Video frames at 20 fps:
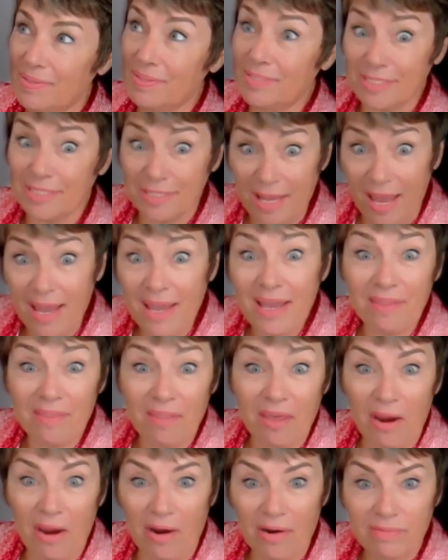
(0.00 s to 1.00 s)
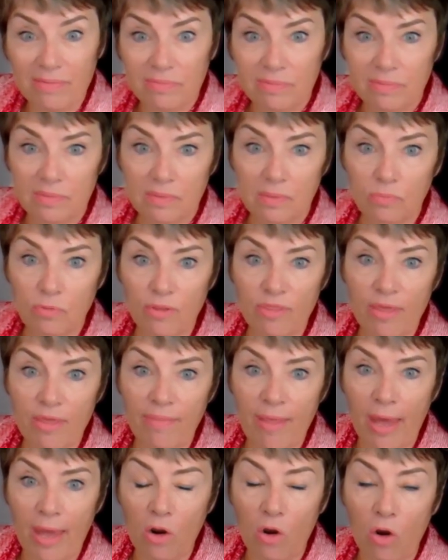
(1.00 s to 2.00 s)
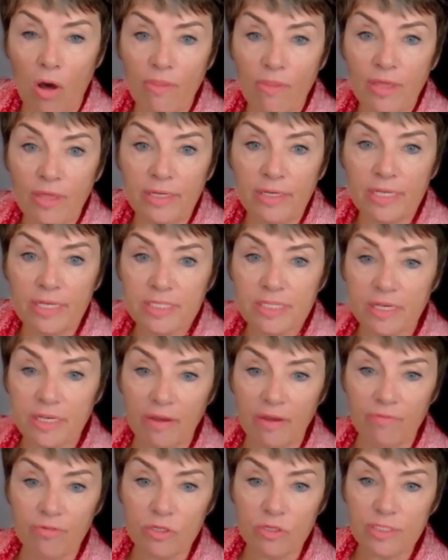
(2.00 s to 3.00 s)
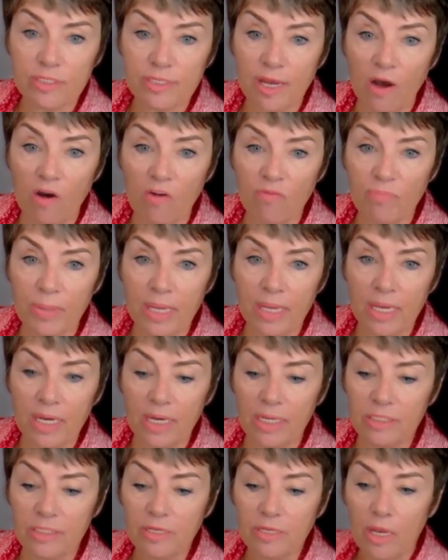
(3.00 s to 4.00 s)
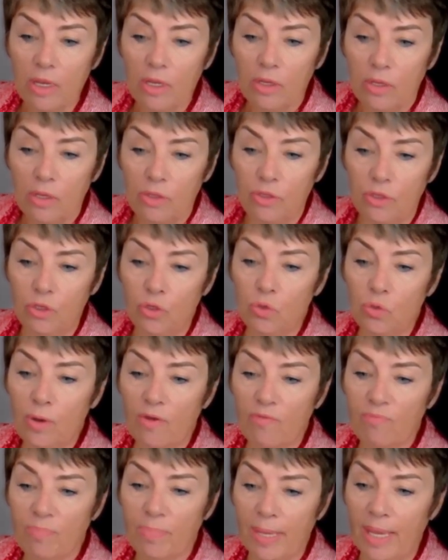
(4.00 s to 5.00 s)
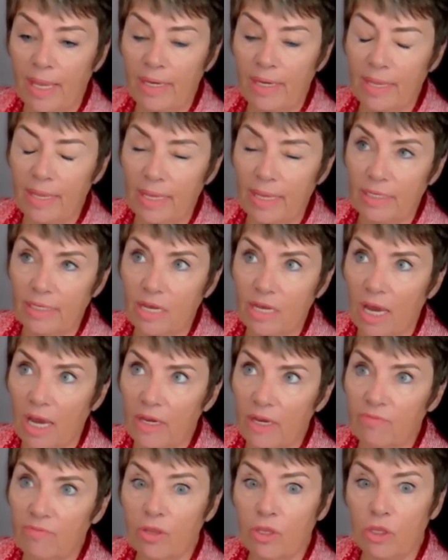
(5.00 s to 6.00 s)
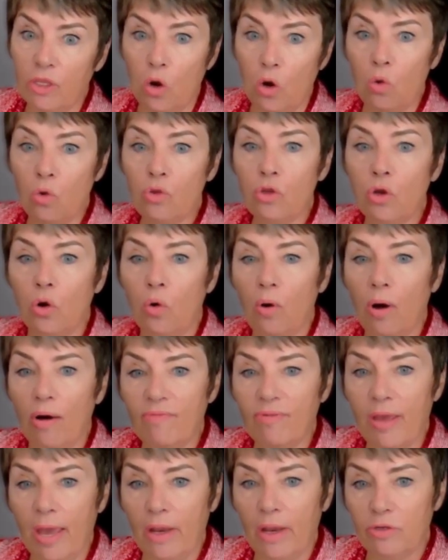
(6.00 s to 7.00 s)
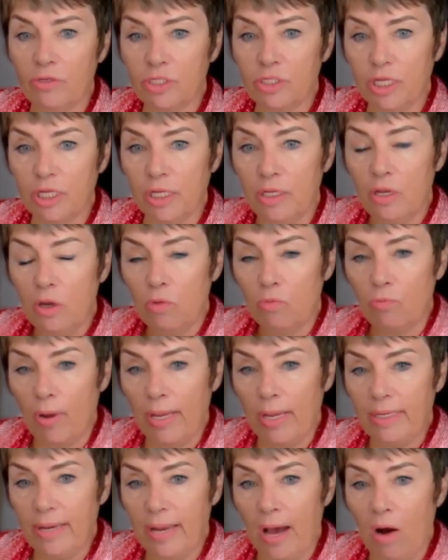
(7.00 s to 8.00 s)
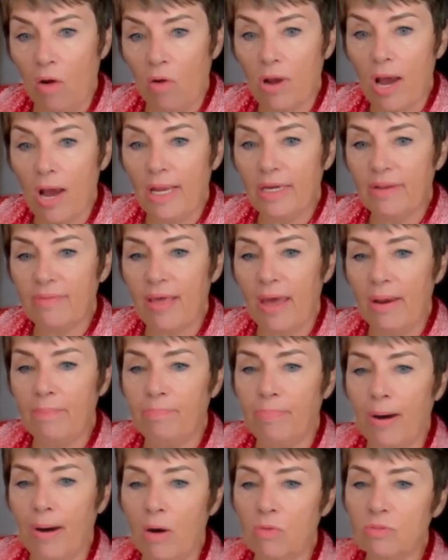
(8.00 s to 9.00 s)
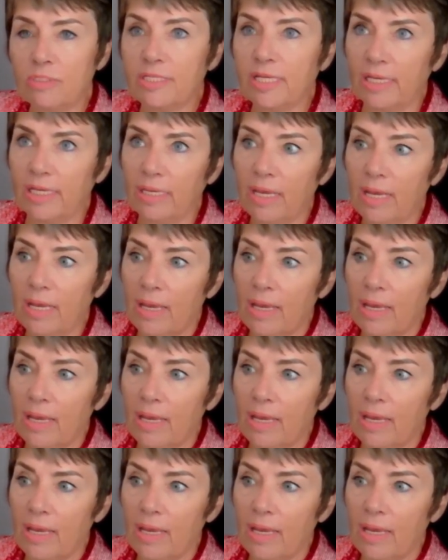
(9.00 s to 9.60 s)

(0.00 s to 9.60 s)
staying there within that authenticity of yourself, because you have been in kind of a yo-yo of energy right now, kind of that bouncing